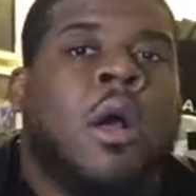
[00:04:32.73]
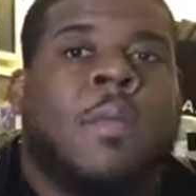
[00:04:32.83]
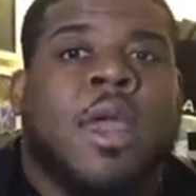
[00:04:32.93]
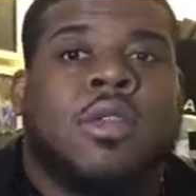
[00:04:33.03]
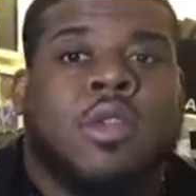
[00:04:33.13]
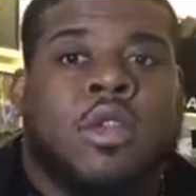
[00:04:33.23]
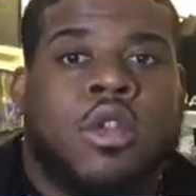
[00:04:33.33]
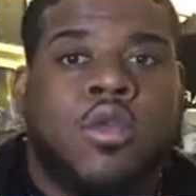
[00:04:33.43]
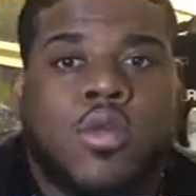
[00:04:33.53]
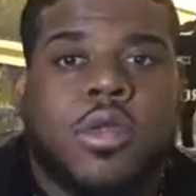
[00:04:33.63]
It's
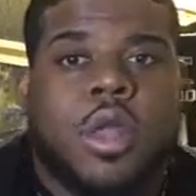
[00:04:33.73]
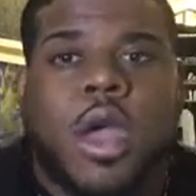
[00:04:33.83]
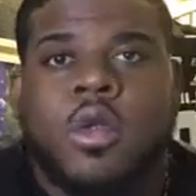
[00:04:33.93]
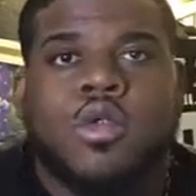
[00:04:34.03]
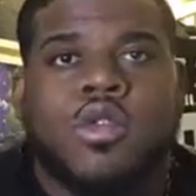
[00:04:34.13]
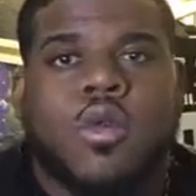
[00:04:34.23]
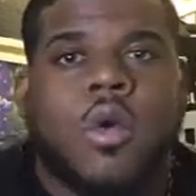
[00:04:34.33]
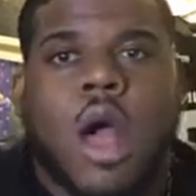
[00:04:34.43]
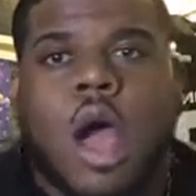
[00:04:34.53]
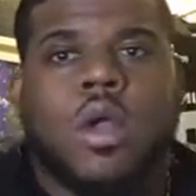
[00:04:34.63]

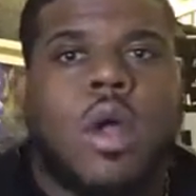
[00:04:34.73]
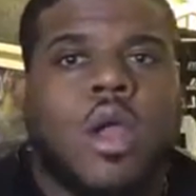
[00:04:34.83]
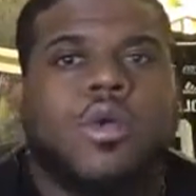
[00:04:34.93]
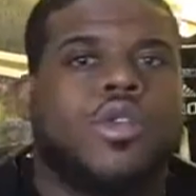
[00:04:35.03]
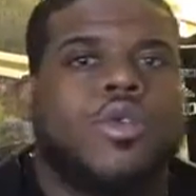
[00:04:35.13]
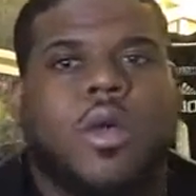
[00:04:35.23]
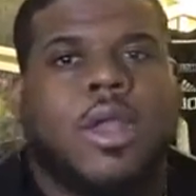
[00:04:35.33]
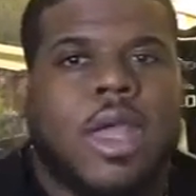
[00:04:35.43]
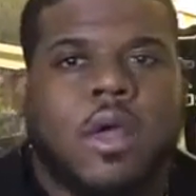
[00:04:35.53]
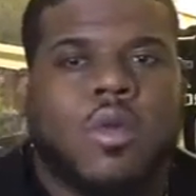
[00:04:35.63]

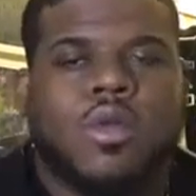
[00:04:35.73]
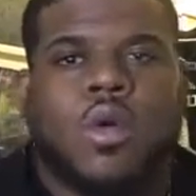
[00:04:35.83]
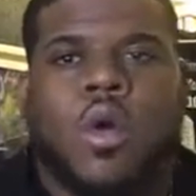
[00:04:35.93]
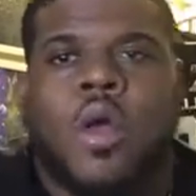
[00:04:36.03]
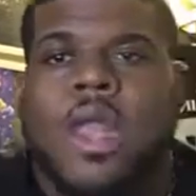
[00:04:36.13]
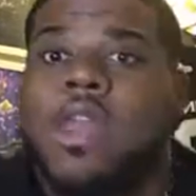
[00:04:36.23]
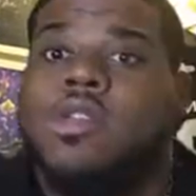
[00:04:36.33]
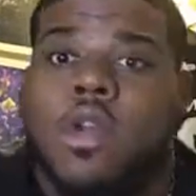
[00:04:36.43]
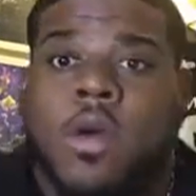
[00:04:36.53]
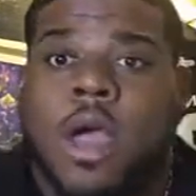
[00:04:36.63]
Dukes_auto_deals on
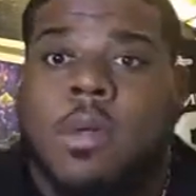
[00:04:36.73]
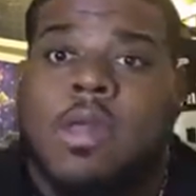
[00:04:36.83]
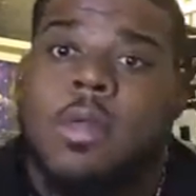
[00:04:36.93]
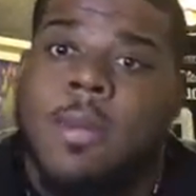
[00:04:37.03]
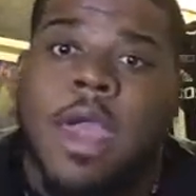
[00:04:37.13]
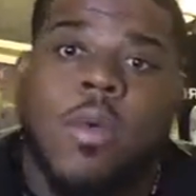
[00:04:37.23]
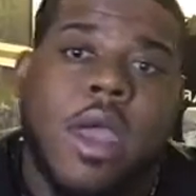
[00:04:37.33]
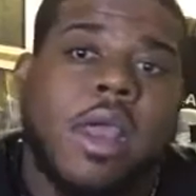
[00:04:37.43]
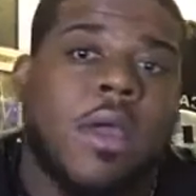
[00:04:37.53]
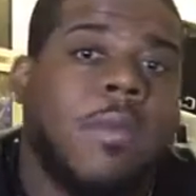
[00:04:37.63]
Instagram. That's the main way
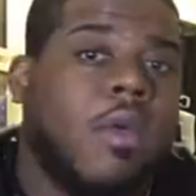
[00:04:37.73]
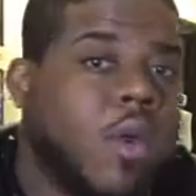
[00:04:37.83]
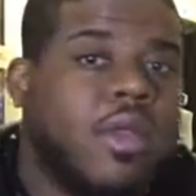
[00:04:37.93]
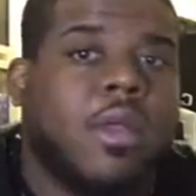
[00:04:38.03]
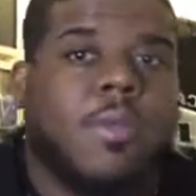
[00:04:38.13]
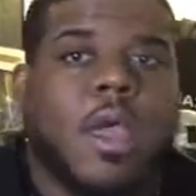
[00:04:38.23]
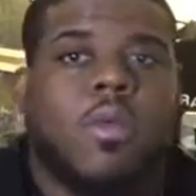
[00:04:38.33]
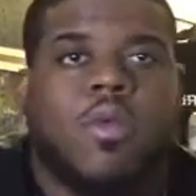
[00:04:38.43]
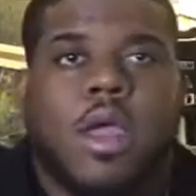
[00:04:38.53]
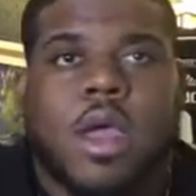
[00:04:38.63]
that he can be reached to be able
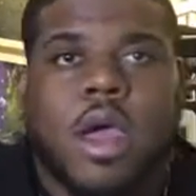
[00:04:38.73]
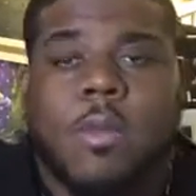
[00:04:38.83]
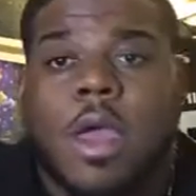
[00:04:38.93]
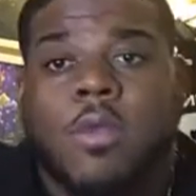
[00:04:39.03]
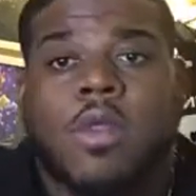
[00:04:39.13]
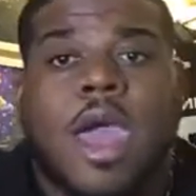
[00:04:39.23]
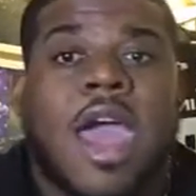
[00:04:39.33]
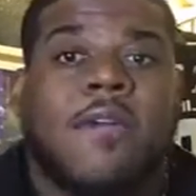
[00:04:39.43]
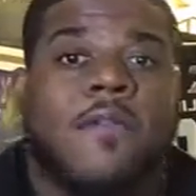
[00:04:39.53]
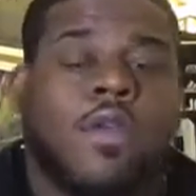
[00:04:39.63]
to
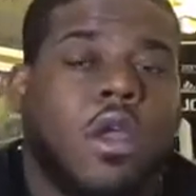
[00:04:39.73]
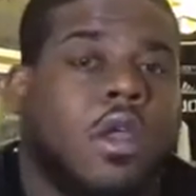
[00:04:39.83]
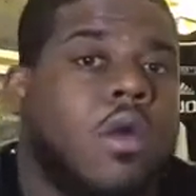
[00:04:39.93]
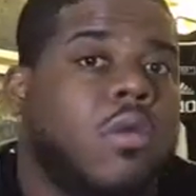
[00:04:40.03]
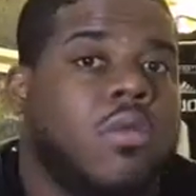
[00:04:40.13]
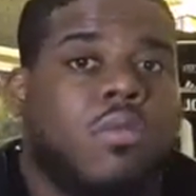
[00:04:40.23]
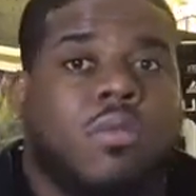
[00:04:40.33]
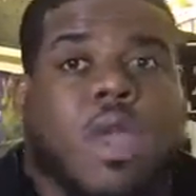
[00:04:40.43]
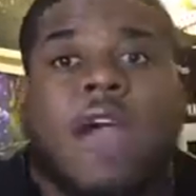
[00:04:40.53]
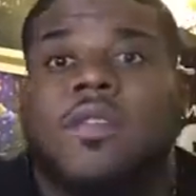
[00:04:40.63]
have
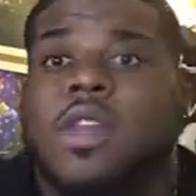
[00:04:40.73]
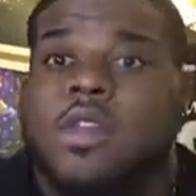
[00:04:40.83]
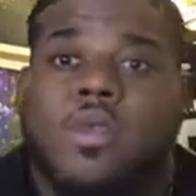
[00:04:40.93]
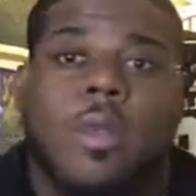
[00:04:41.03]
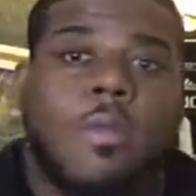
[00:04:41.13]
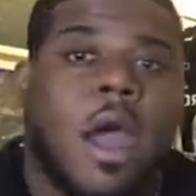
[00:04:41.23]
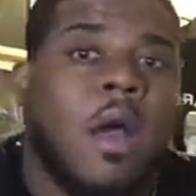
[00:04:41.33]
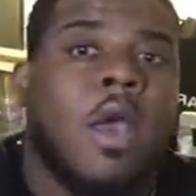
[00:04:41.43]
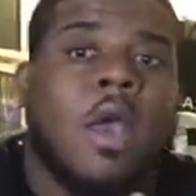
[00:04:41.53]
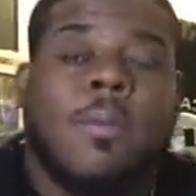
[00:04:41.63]
conversations with him about
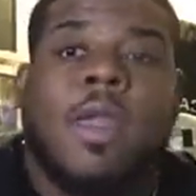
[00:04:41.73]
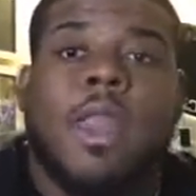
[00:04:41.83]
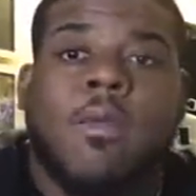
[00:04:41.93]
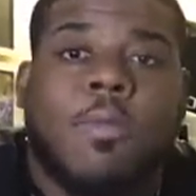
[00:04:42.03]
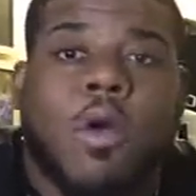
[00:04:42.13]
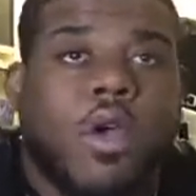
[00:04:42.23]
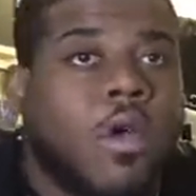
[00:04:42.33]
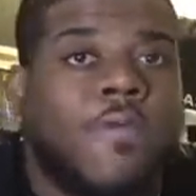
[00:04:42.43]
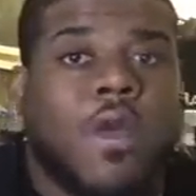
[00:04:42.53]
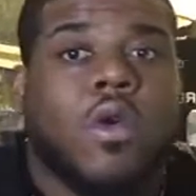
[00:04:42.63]
being able to
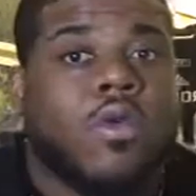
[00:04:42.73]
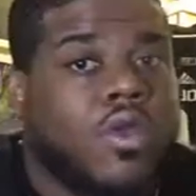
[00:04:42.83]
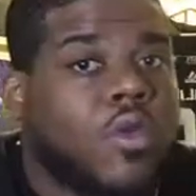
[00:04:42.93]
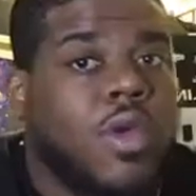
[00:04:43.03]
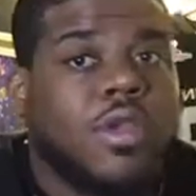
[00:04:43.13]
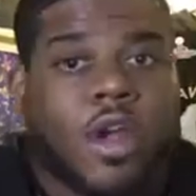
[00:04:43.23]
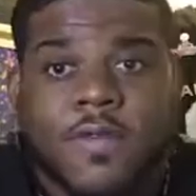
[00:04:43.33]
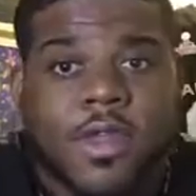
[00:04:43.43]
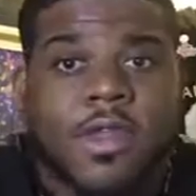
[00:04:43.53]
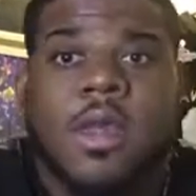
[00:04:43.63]
procure vehicles through his
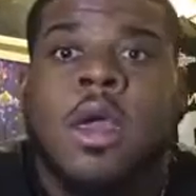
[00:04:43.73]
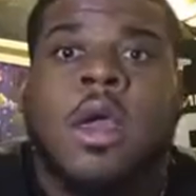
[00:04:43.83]
services.